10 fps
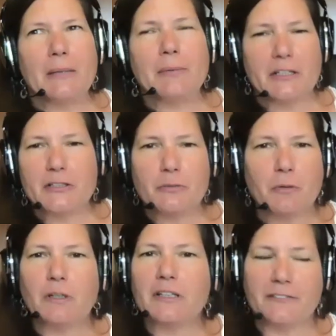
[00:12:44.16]
years were
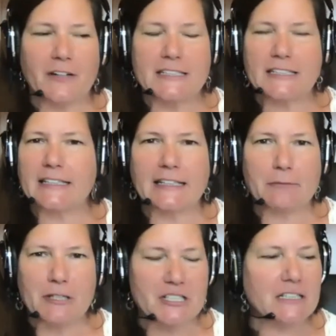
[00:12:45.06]
really fuzzy. I didn't get
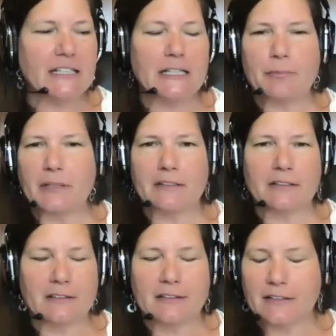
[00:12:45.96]
much sleep,
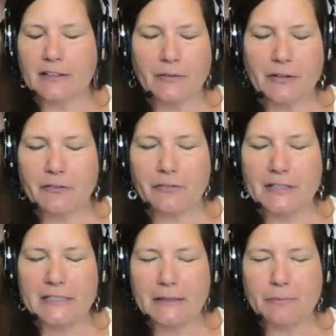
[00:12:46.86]
and they were
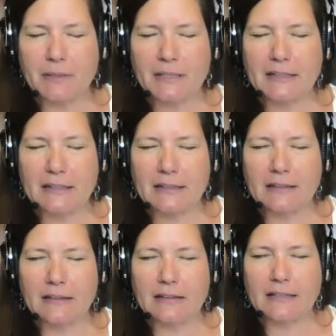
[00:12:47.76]
fuzzy. But
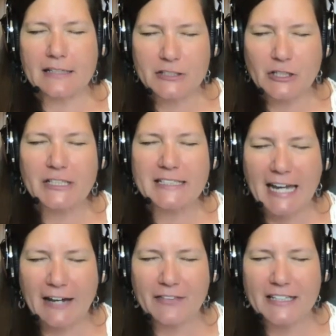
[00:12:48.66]
I started to
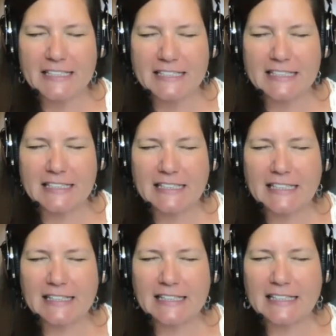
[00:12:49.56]
have this
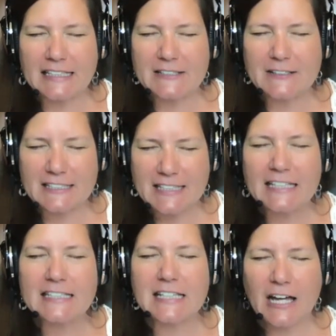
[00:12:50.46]

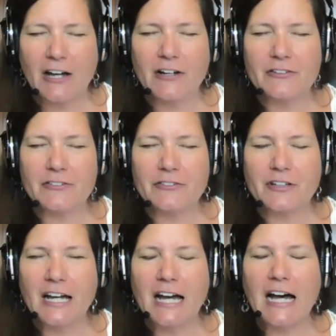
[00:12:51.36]
sense of
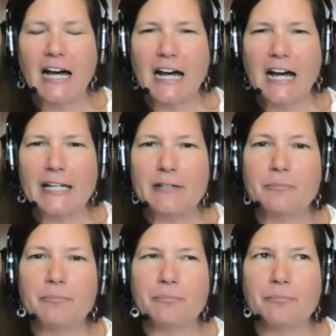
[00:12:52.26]
I am
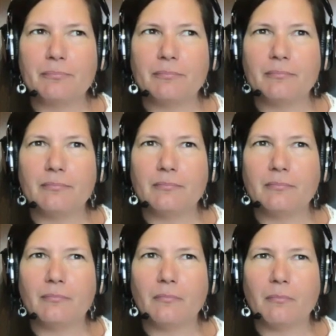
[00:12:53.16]

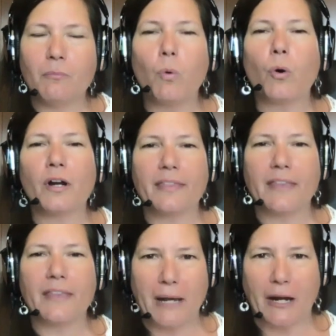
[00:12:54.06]
more than
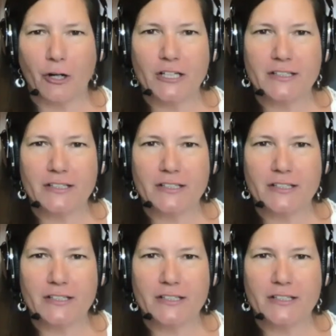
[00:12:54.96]
a parent.